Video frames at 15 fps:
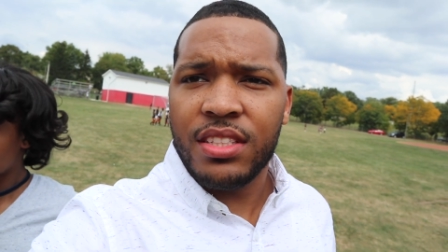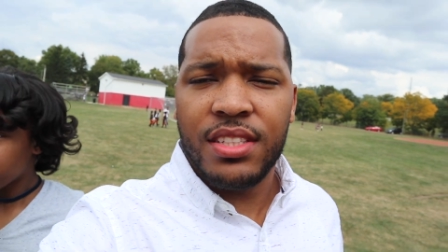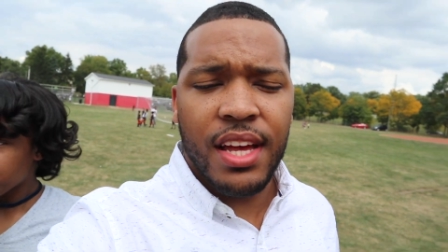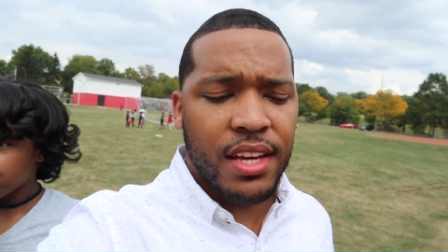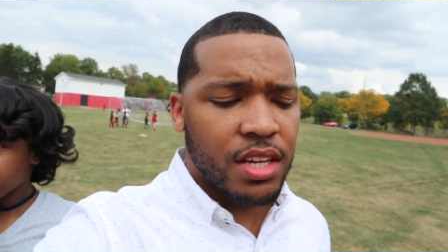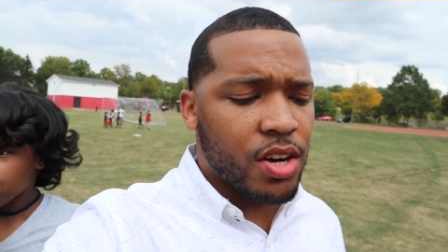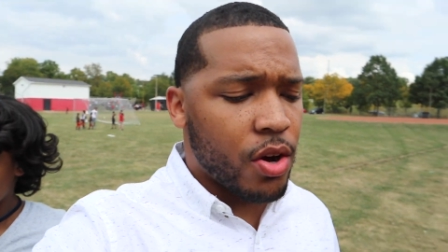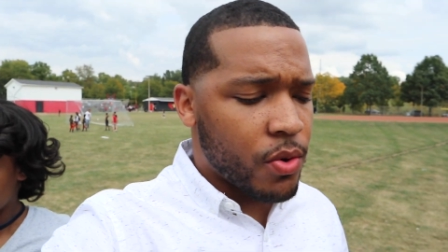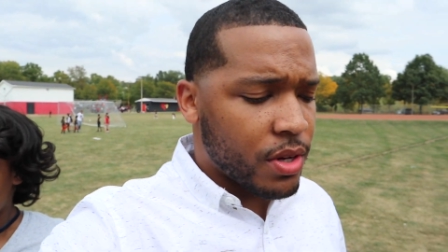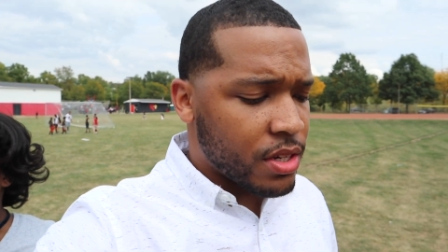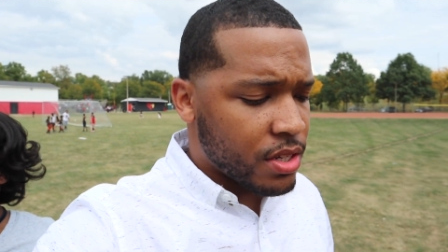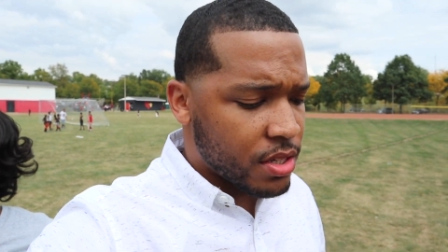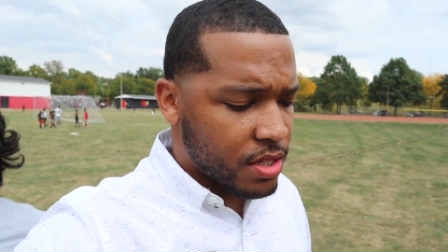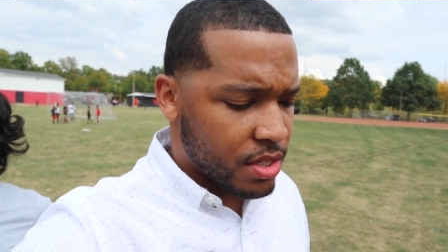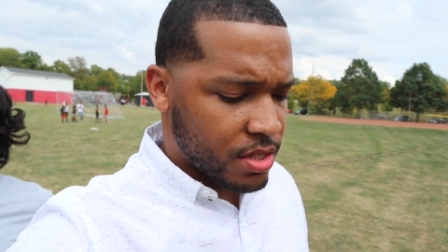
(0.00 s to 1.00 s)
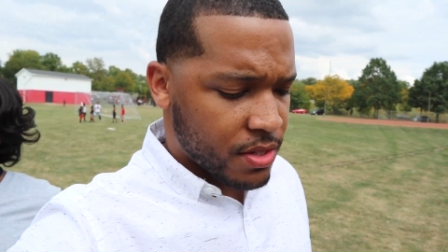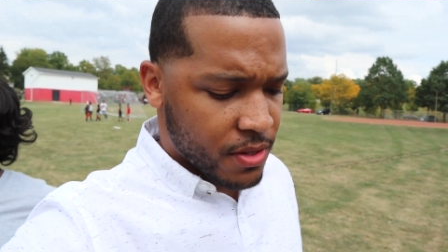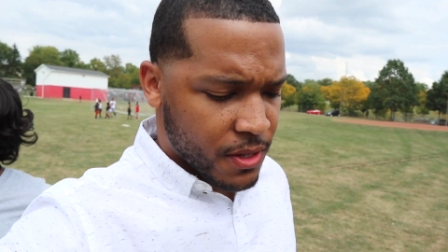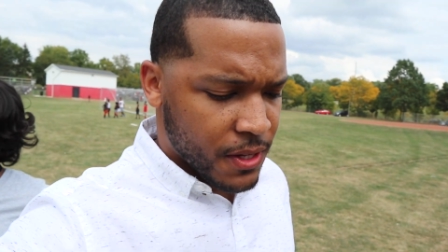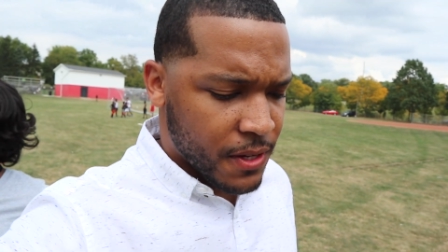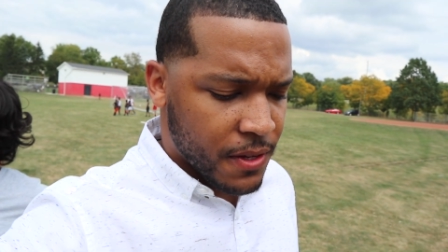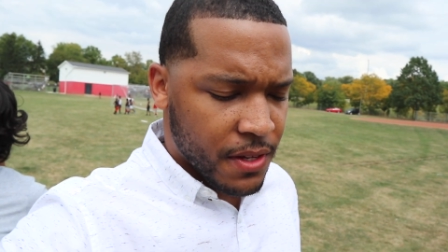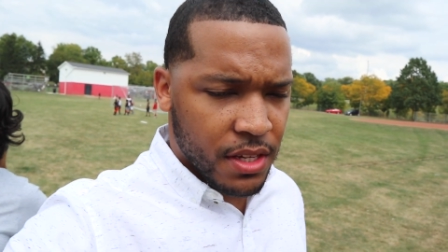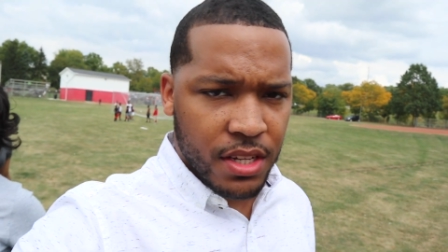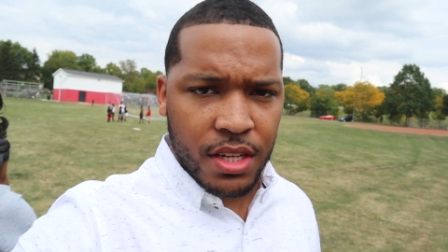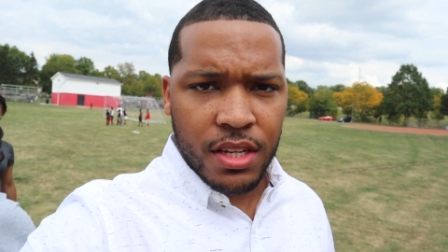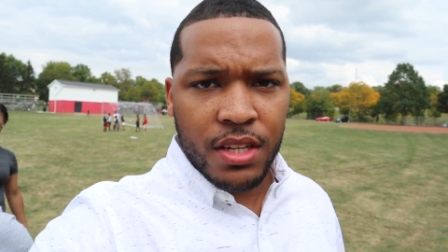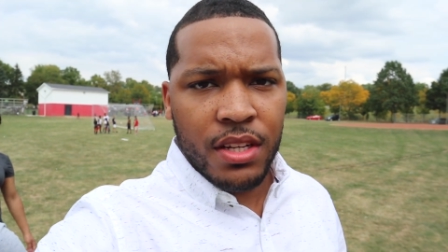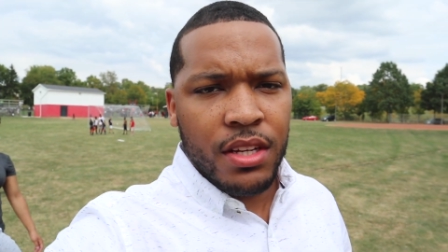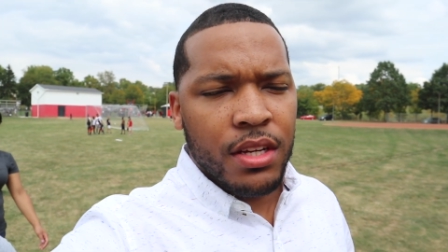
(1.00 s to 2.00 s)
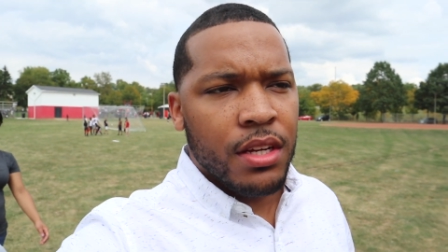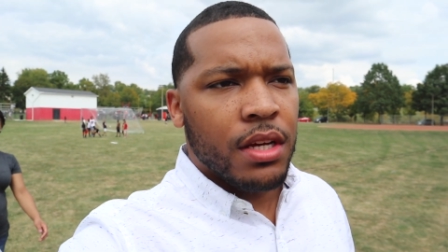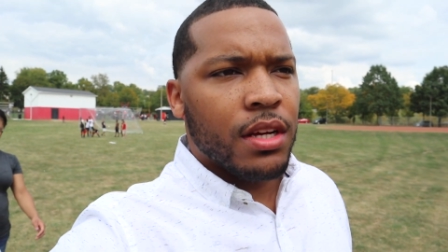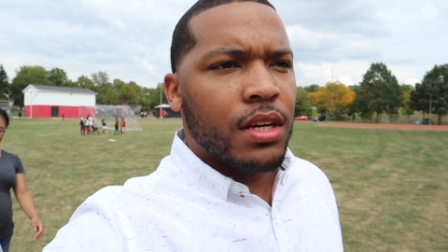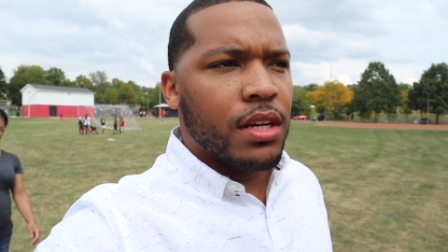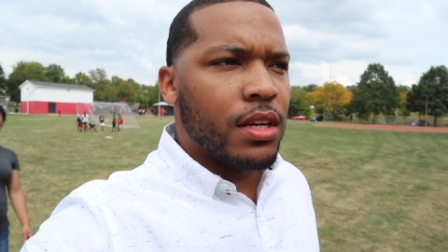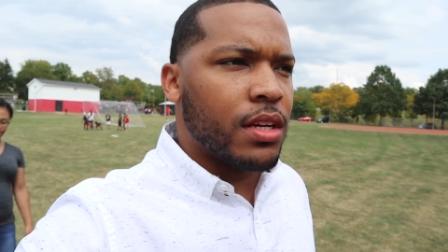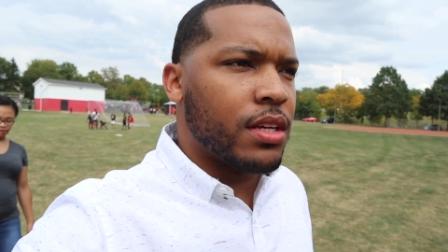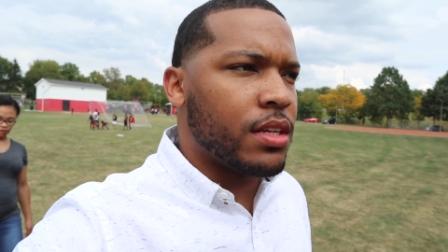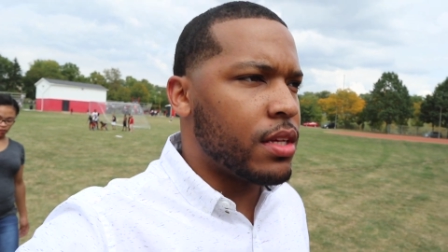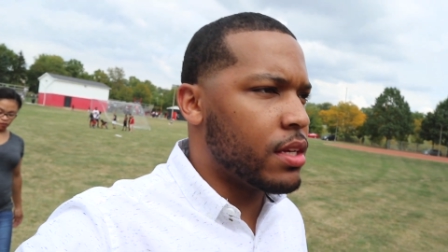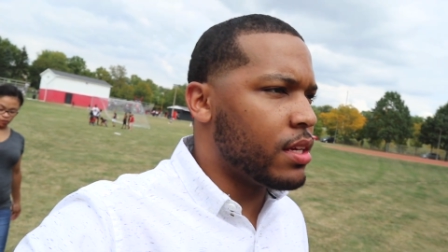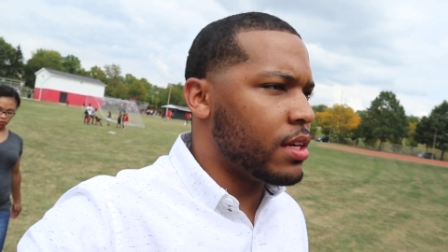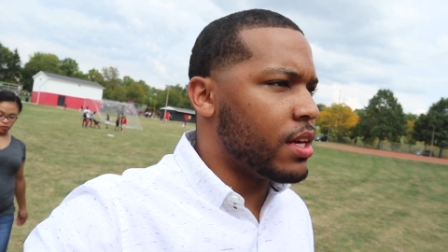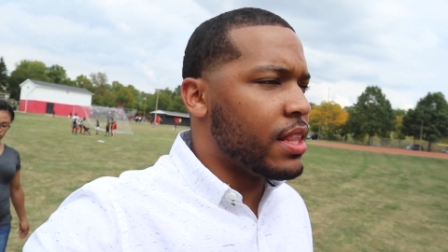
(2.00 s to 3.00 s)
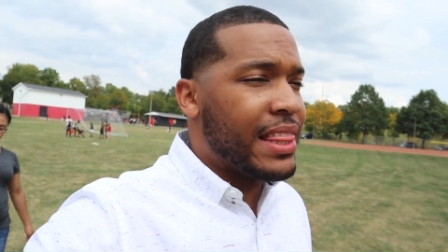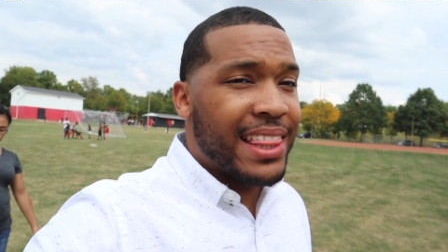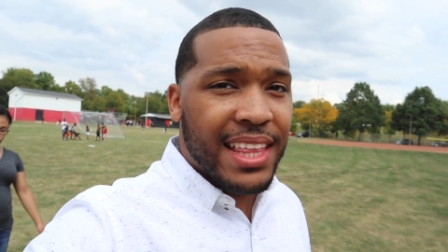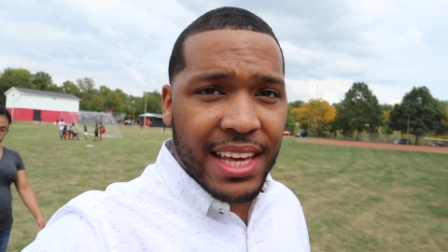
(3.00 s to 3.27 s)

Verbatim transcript: this day going, and